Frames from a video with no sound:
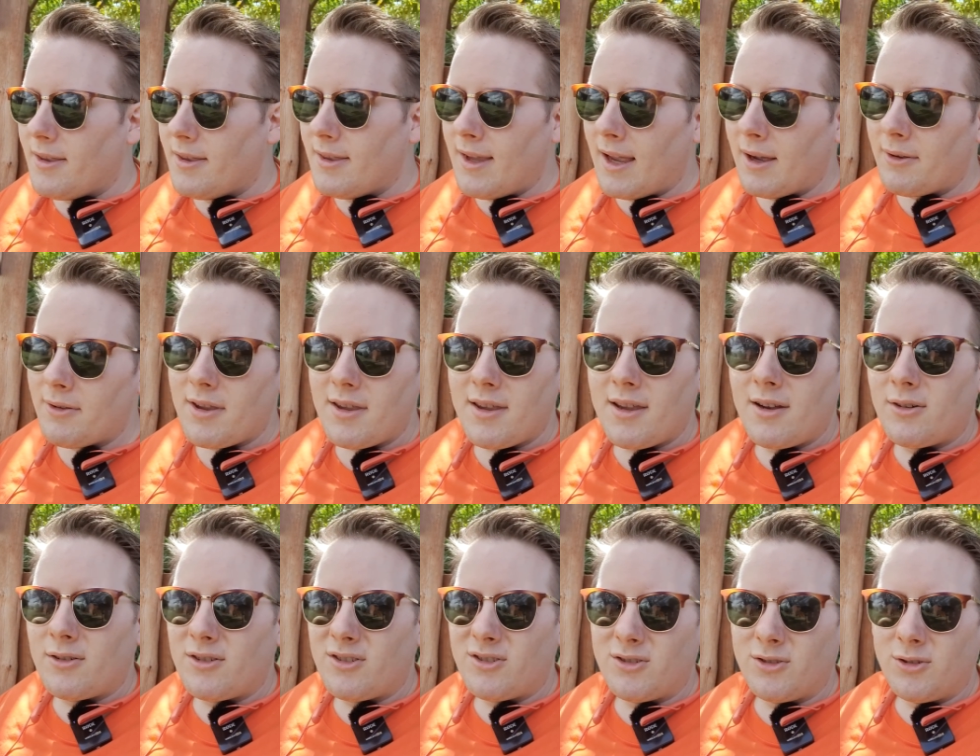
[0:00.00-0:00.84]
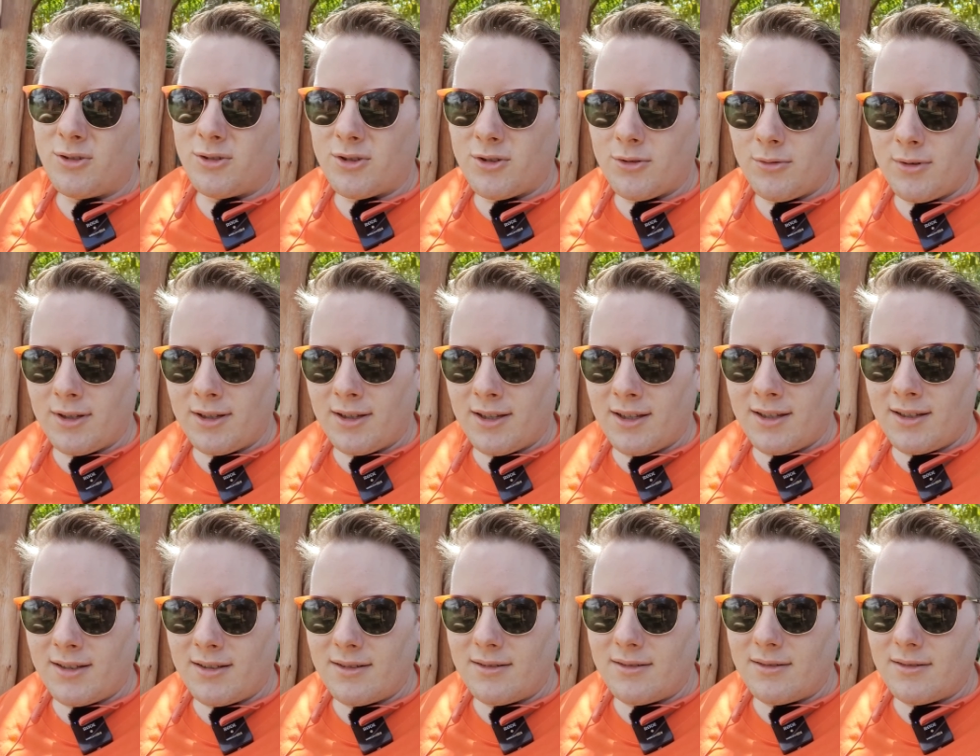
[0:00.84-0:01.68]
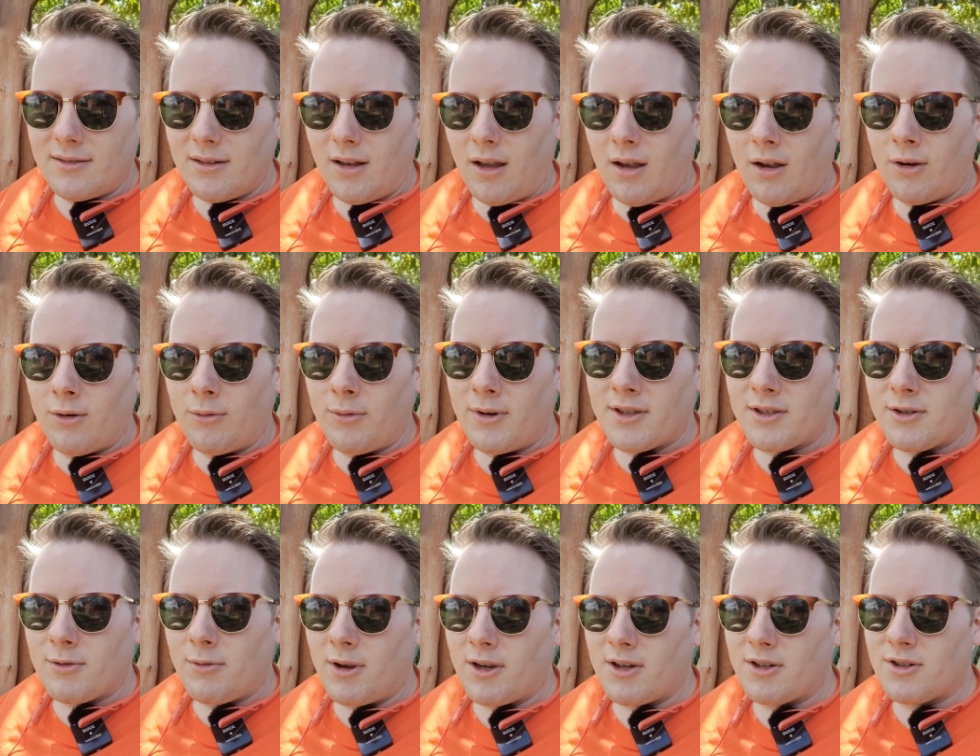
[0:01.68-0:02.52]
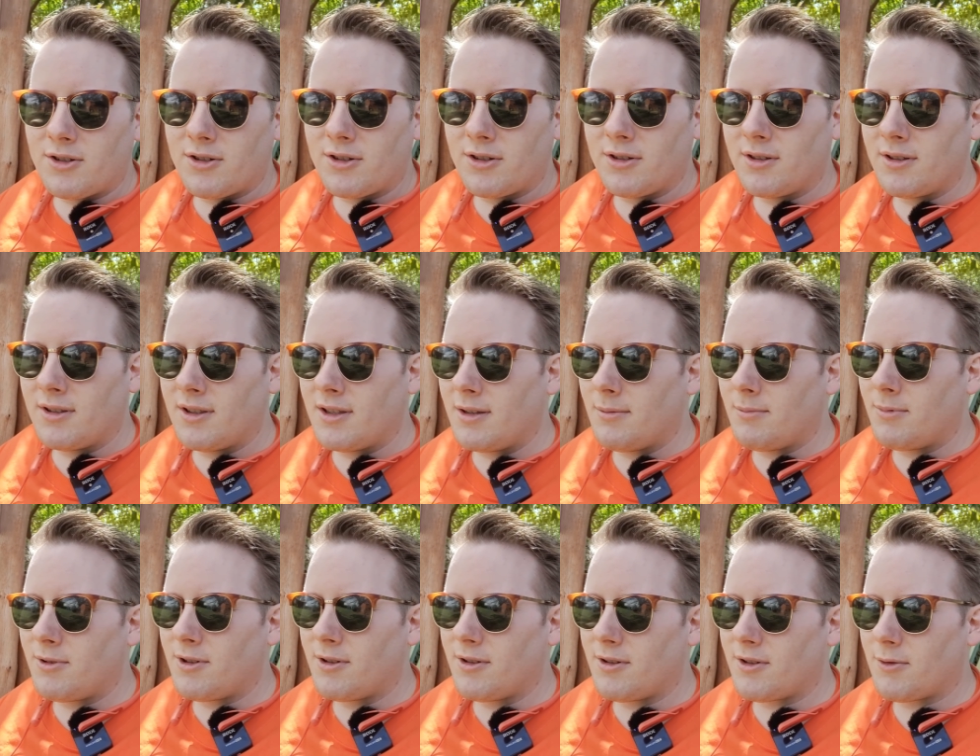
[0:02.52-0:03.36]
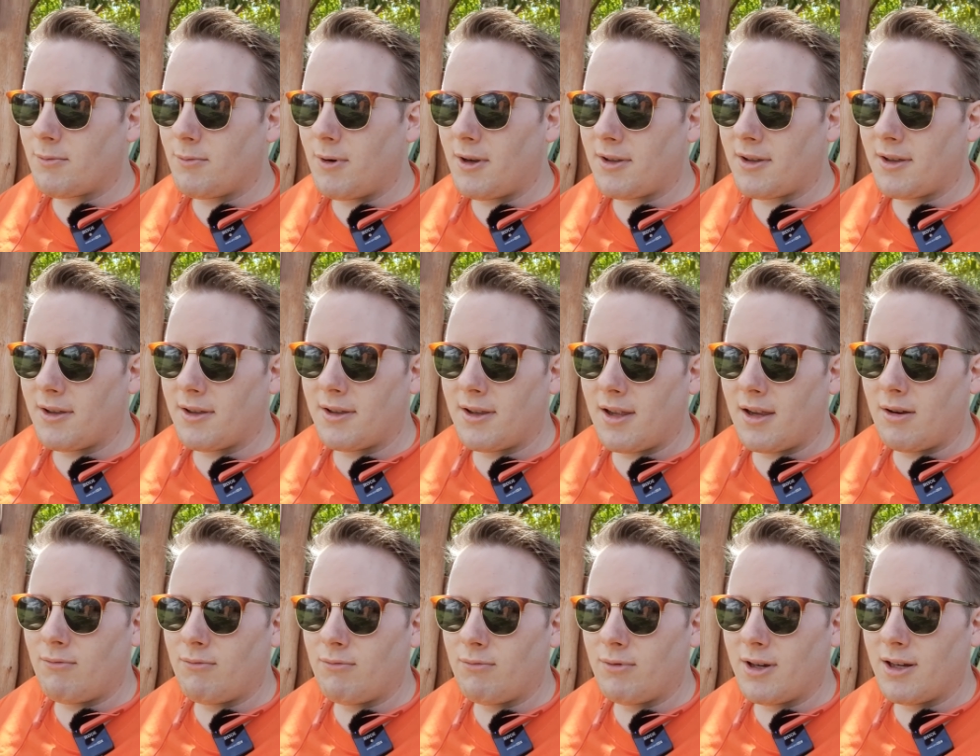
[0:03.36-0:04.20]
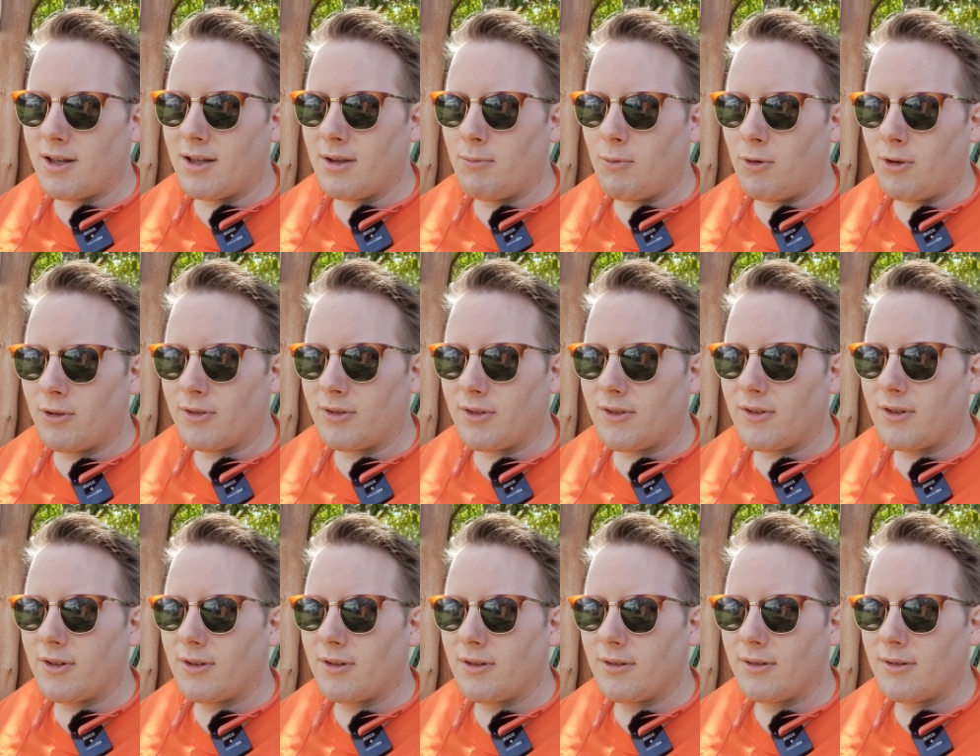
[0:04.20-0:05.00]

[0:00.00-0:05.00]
Now that they're not doing that, I always question the impetus whether they really want,